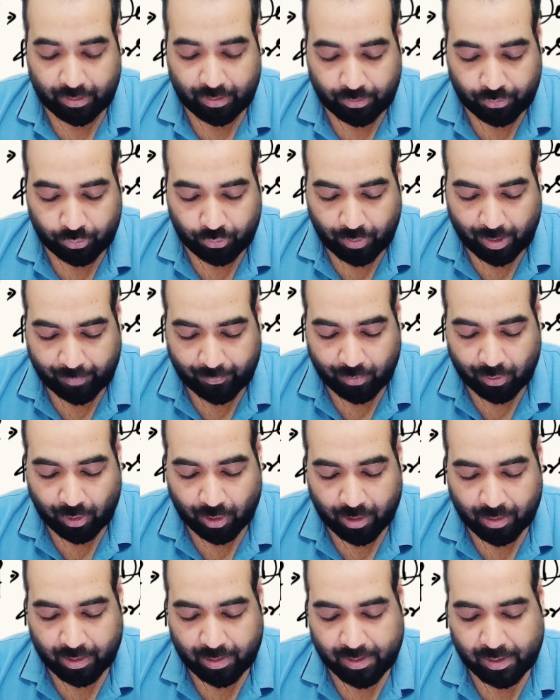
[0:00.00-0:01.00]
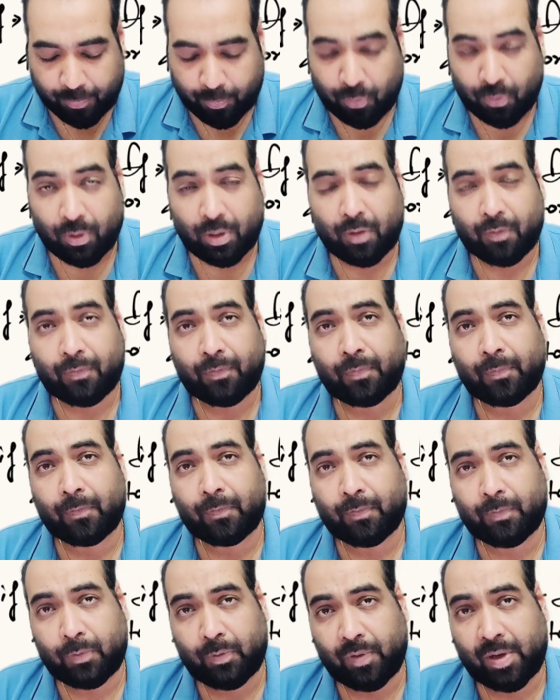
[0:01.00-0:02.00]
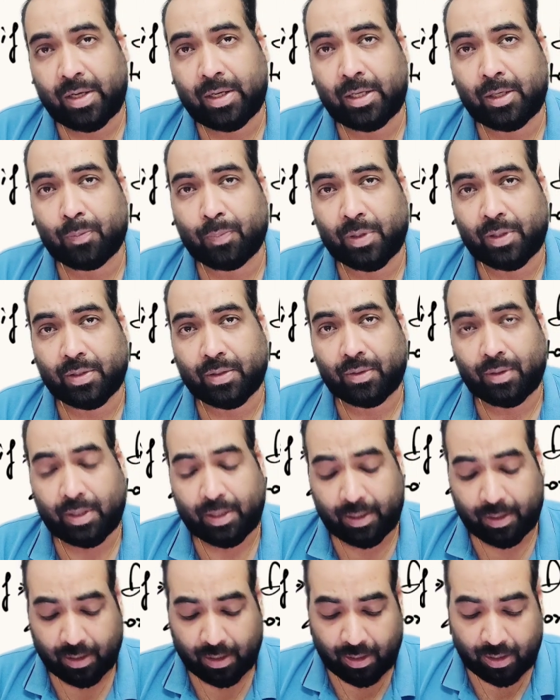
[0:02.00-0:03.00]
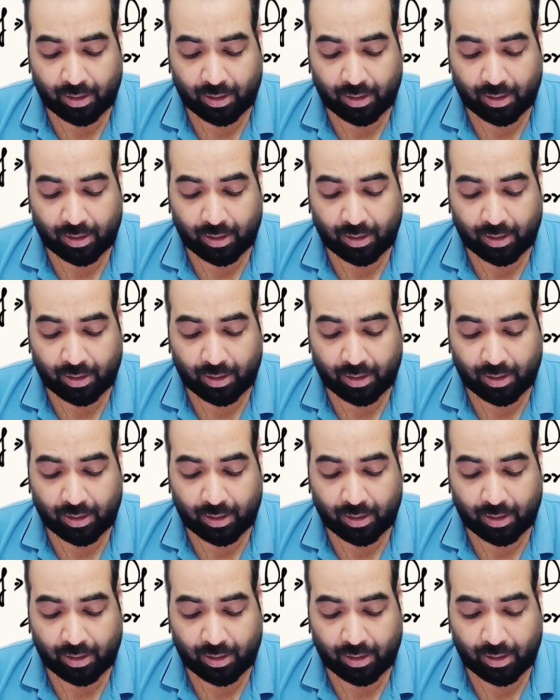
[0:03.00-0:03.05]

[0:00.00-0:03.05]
You have got the support of 20 rupees only.